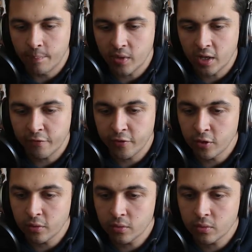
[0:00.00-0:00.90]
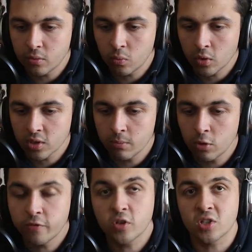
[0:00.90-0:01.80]
If you want to
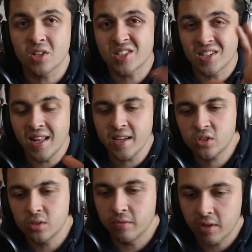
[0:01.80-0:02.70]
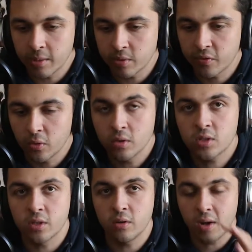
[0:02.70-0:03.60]
move just a selection of clips forward,
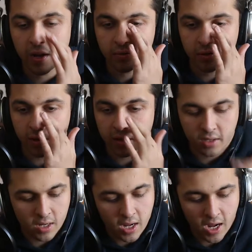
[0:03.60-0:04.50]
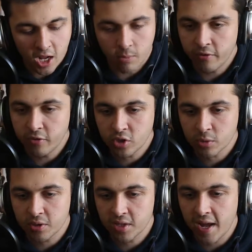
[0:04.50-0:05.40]
so not everything, if you just
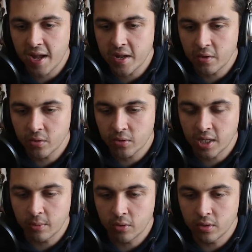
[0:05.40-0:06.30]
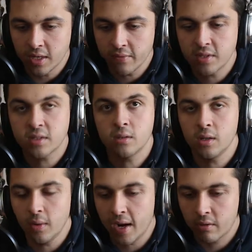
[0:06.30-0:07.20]
press A on your keyboard, you get these
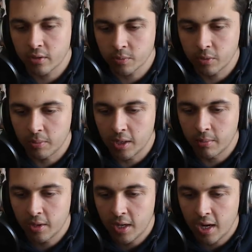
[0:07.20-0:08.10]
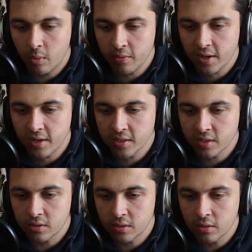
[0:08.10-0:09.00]
little arrows pop up. And what that lets
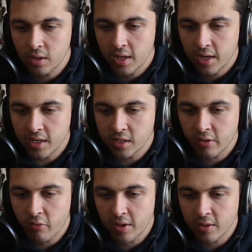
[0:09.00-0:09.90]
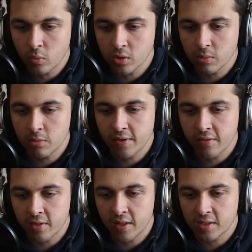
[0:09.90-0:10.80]
you do is if we want to move
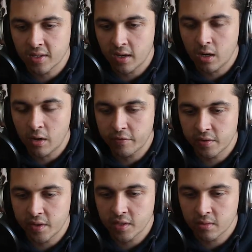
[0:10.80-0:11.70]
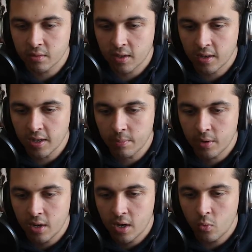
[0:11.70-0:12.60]
everything, say after this clip,
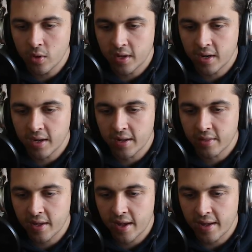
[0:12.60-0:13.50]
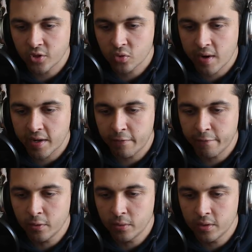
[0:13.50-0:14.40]
we can click there and drag it
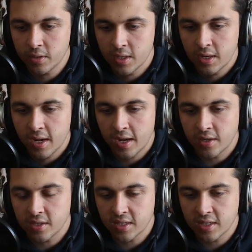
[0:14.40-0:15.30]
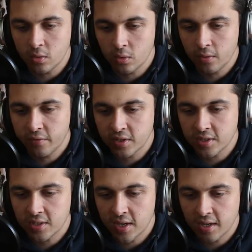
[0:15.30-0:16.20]
forward, and you can see all of this is
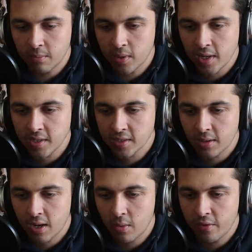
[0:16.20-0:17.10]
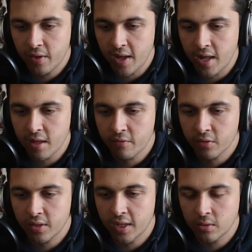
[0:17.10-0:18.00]
staying in place. However,
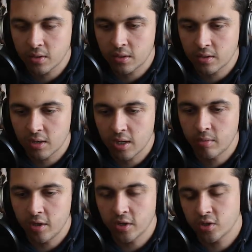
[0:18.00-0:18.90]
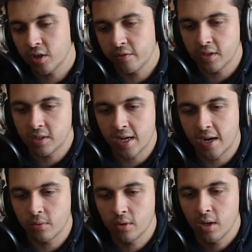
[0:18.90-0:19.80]
everything else on our timeline has shifted
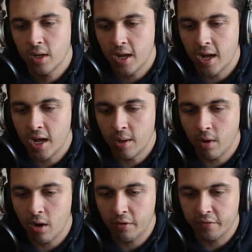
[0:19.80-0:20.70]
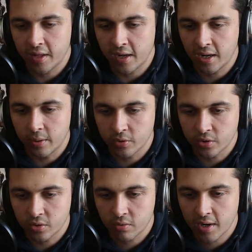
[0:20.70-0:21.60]
down after that clip, which
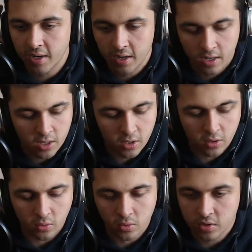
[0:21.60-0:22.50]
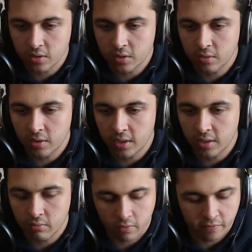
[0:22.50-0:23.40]
is great. You can also do
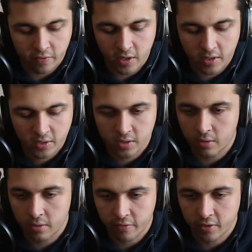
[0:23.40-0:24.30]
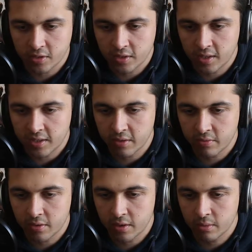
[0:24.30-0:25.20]
the reverse, so if I just select
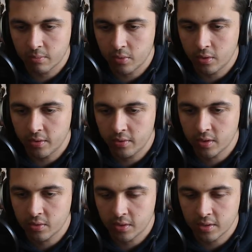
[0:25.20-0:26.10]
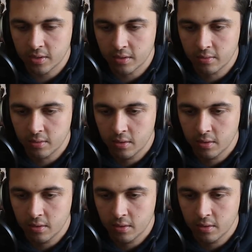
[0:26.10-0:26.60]
everything and pull it this way a second,